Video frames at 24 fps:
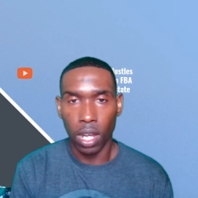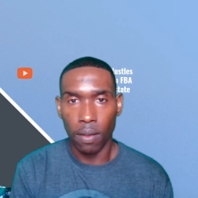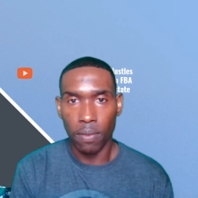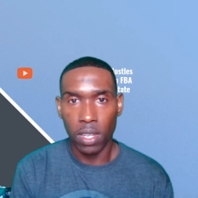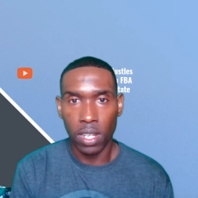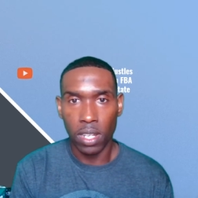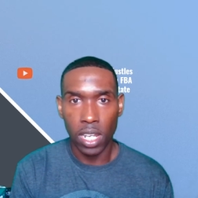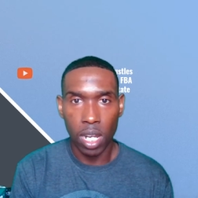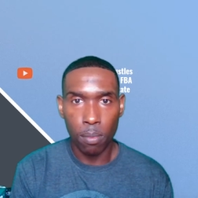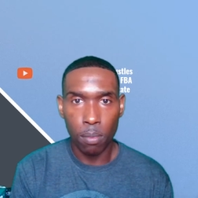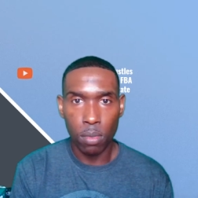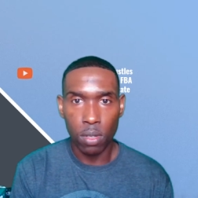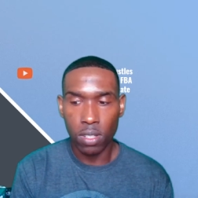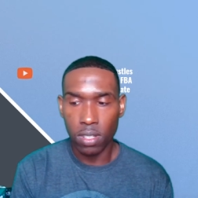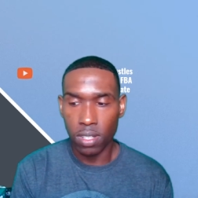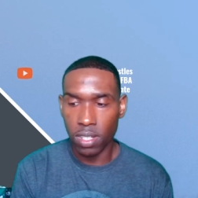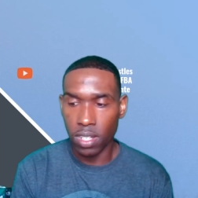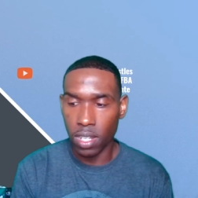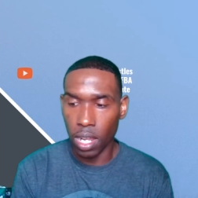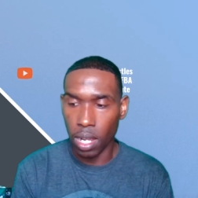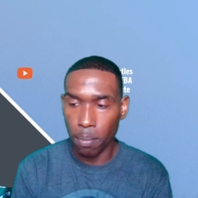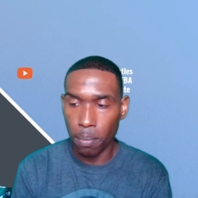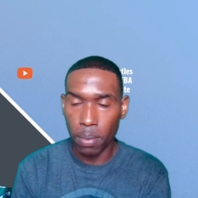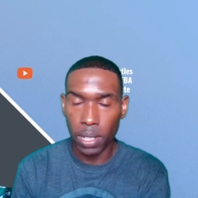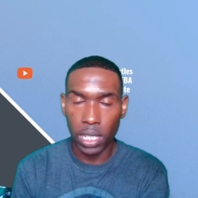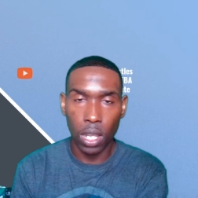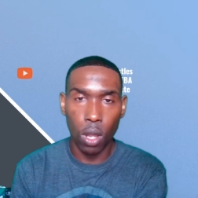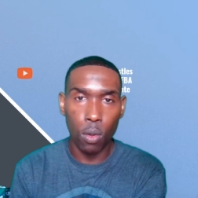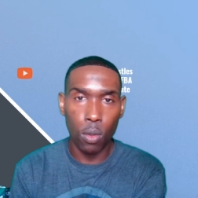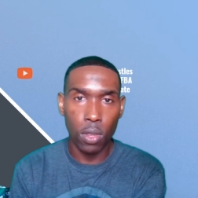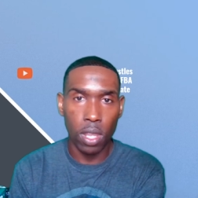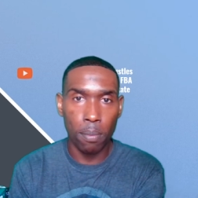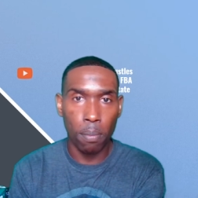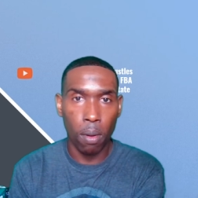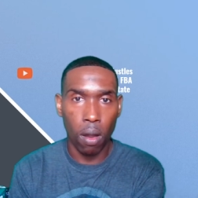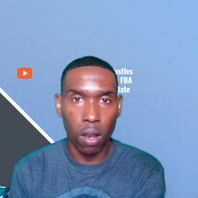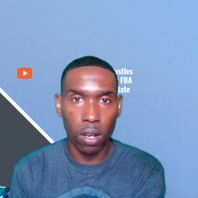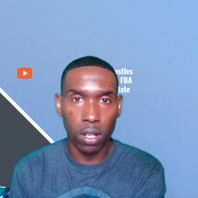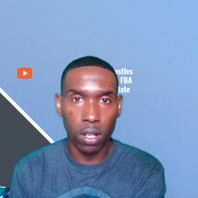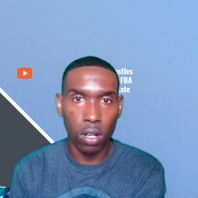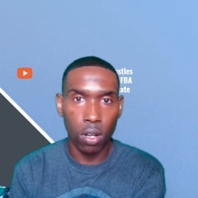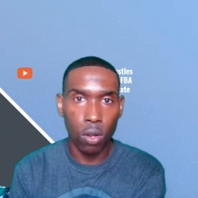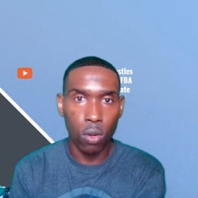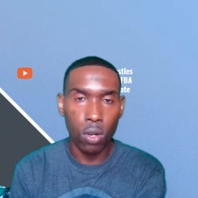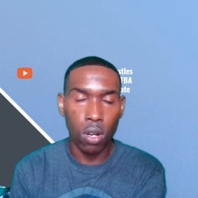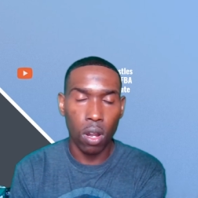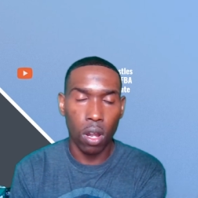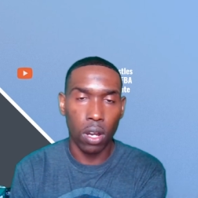The numbers below the
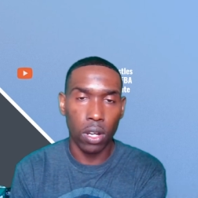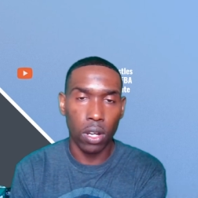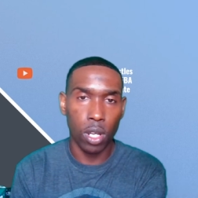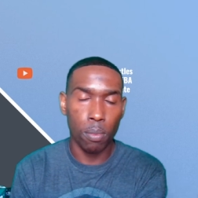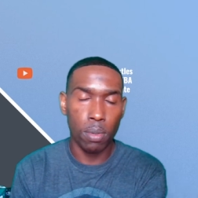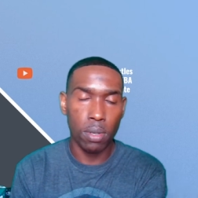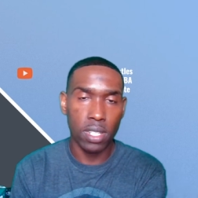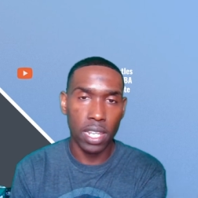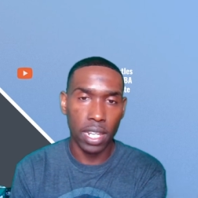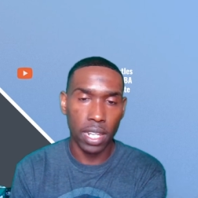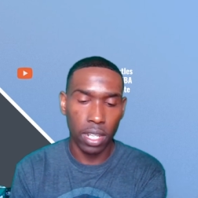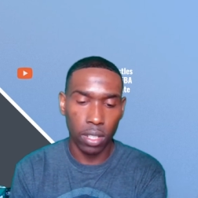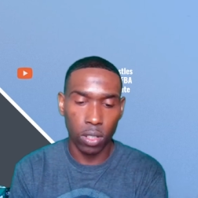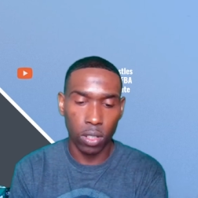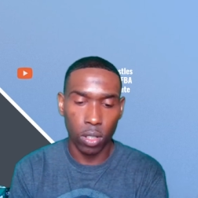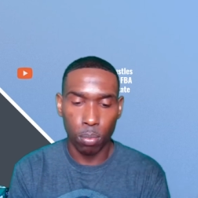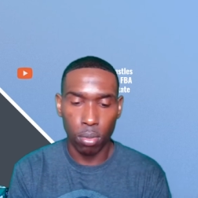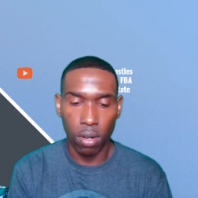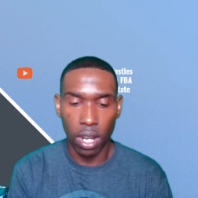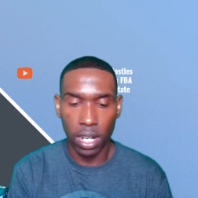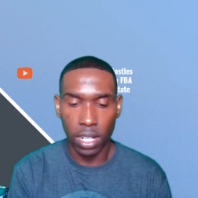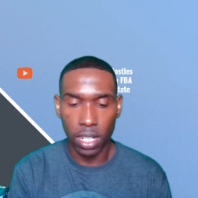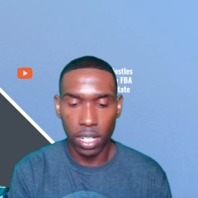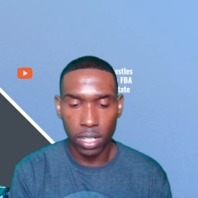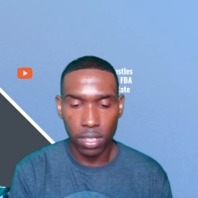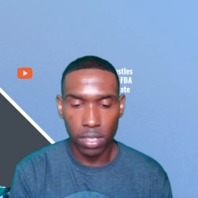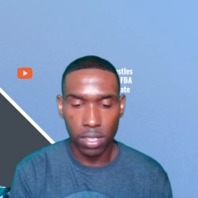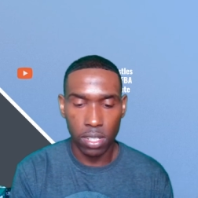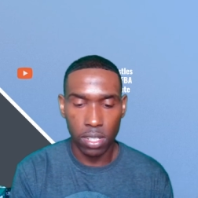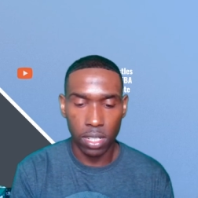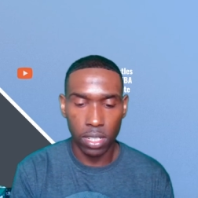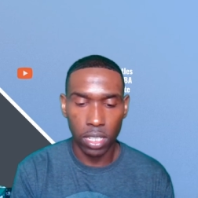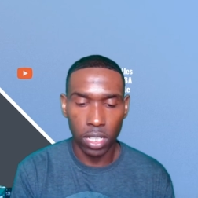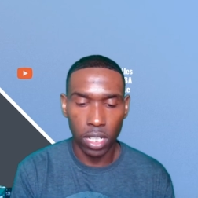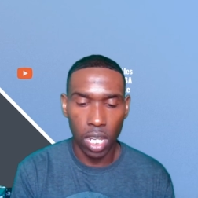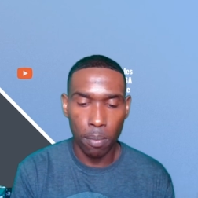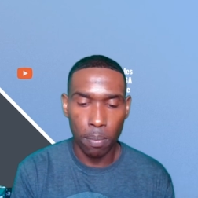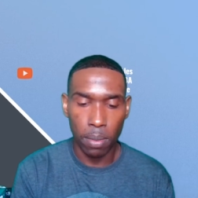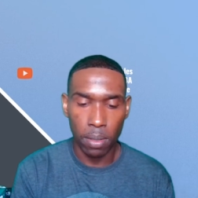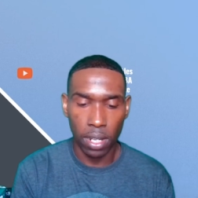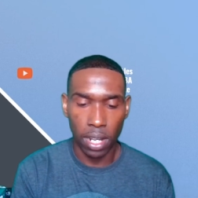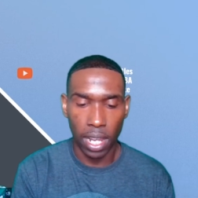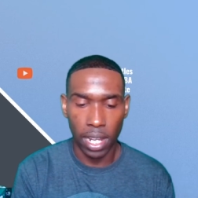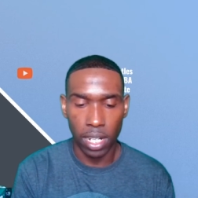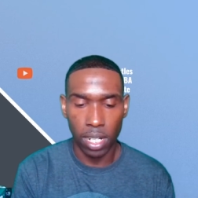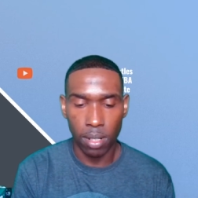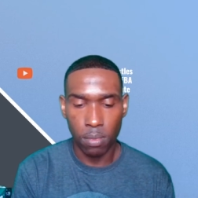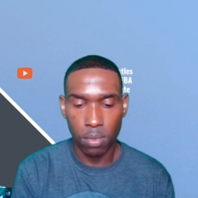barcode on your particular product to look up an
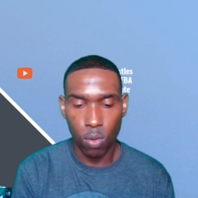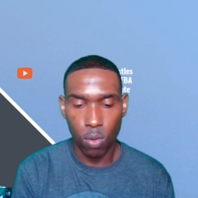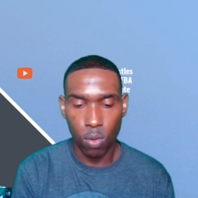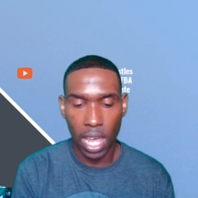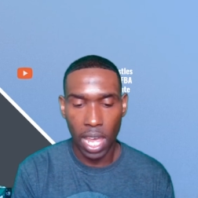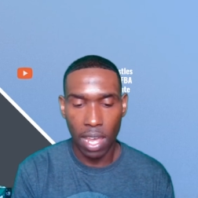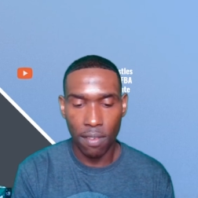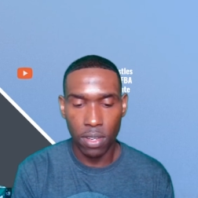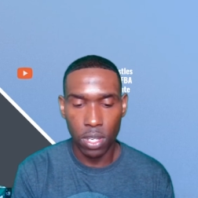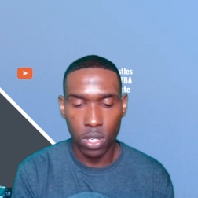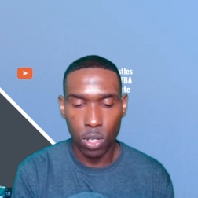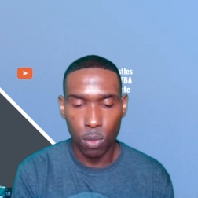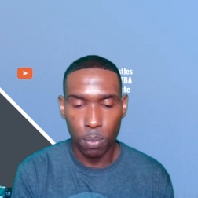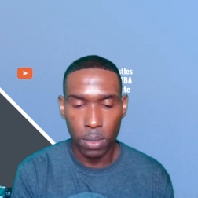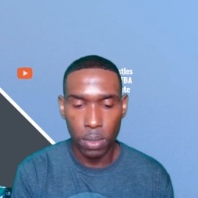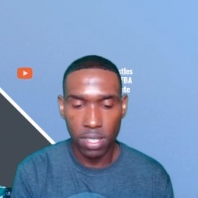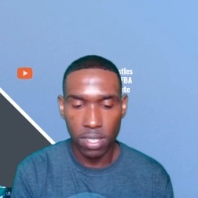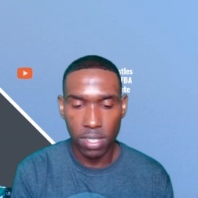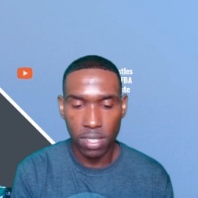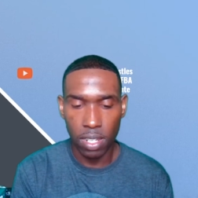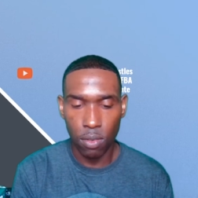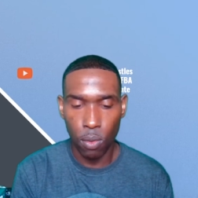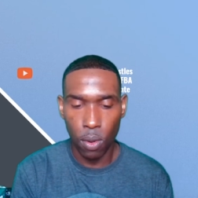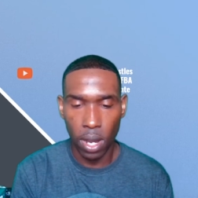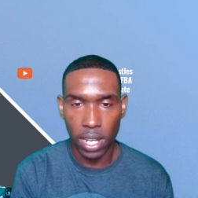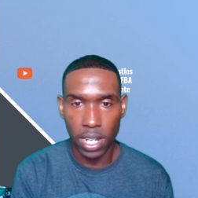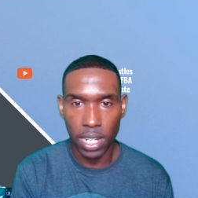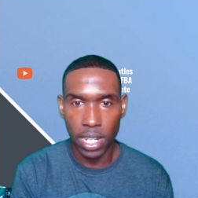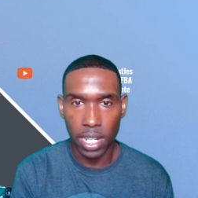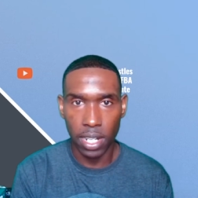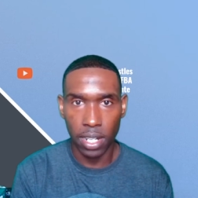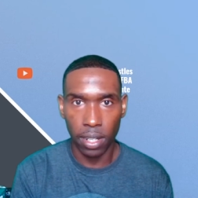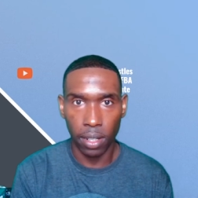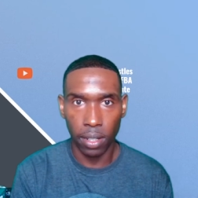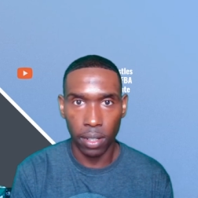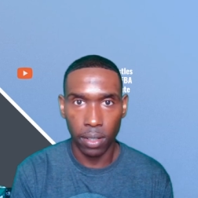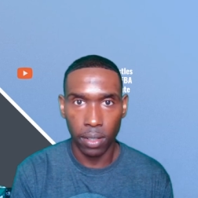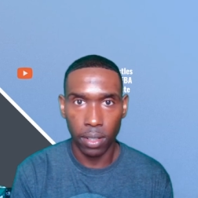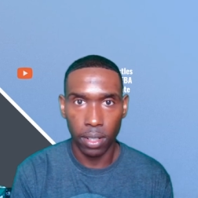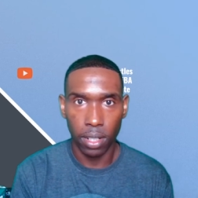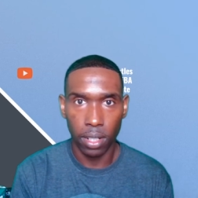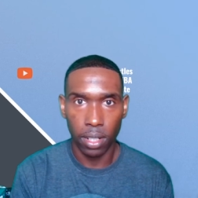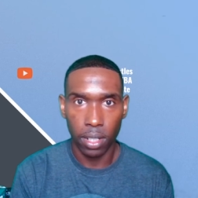item. So I have a UPC ready here.